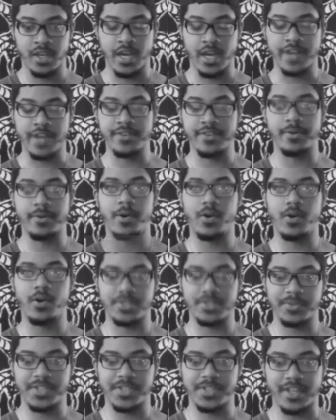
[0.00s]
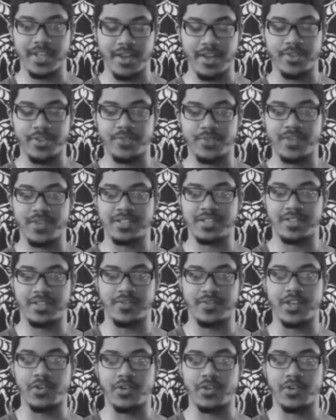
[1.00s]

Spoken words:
And you'll also check out the rest of,